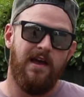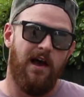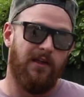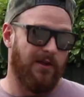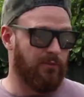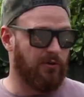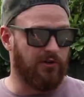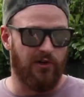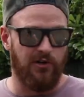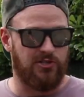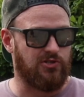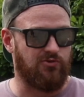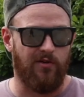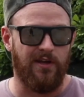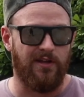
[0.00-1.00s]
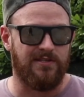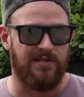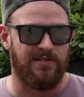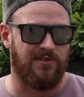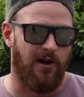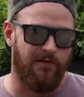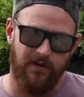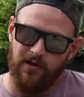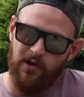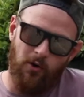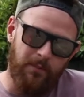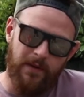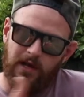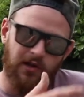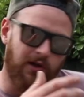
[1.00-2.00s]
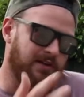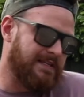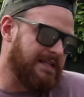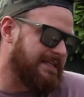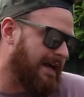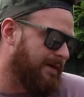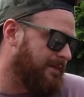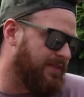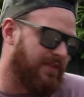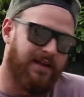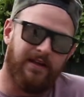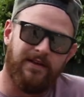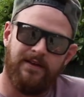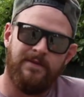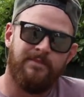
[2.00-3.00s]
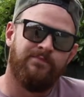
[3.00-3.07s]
and then we'll go straight into sort of a uppy closey type of thing.